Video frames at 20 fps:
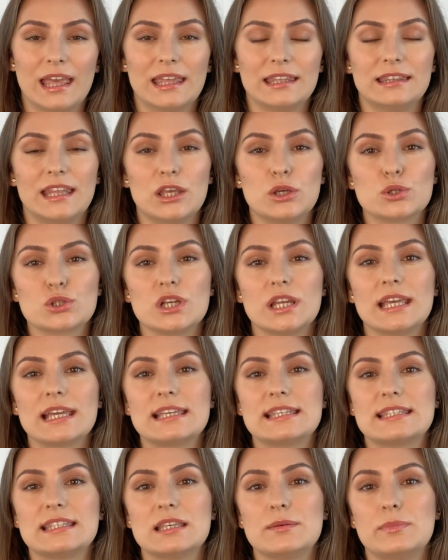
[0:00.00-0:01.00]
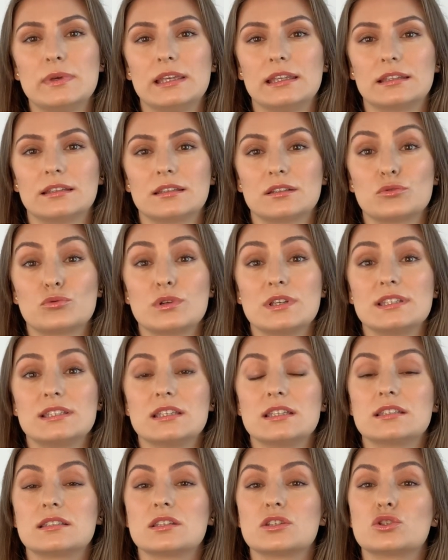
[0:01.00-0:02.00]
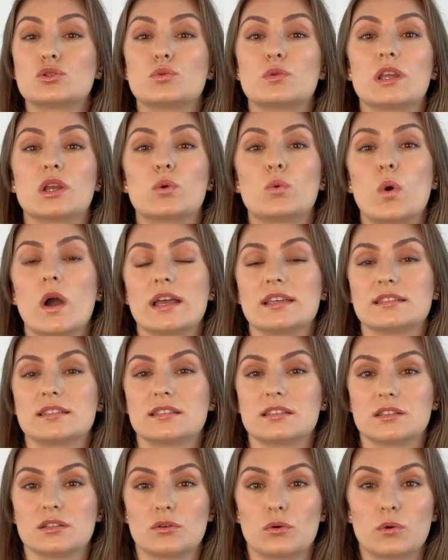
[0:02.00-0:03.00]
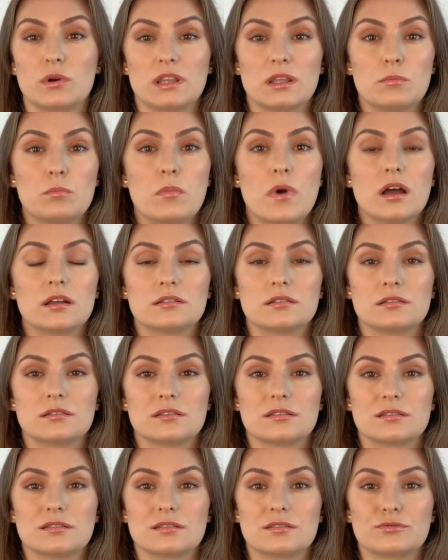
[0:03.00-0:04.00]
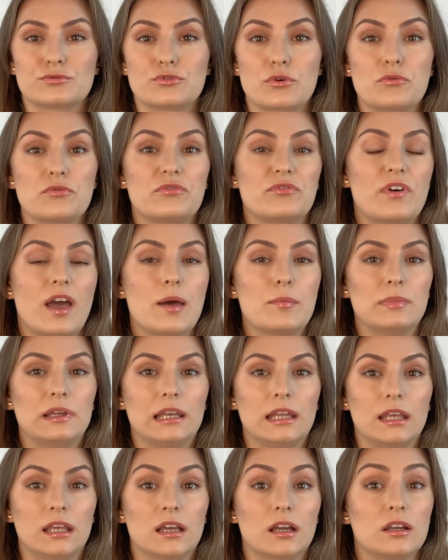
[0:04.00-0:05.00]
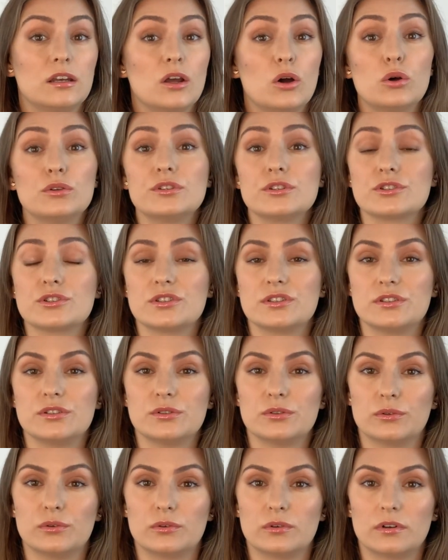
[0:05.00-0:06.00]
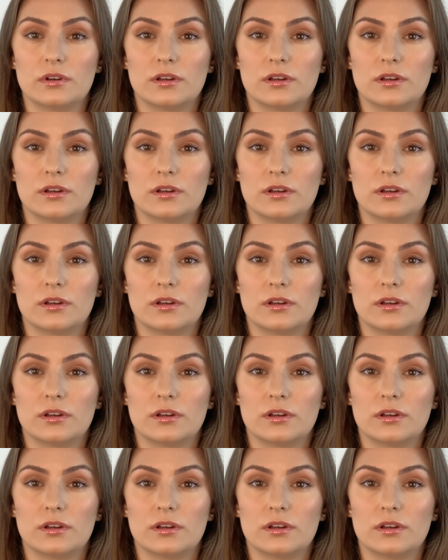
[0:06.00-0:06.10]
They usually exhibit resistance to requests or demands from family and others too,